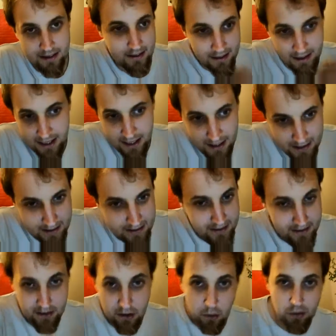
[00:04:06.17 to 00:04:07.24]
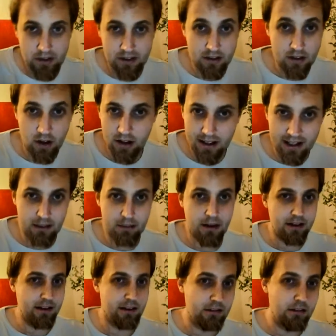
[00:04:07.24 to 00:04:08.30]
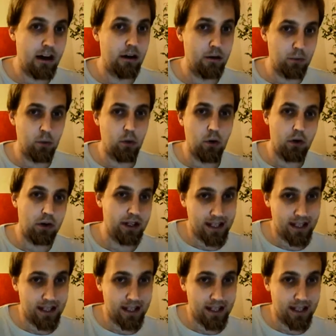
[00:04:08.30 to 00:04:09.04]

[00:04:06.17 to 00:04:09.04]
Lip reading: The thing is, no one's talking about a ground war.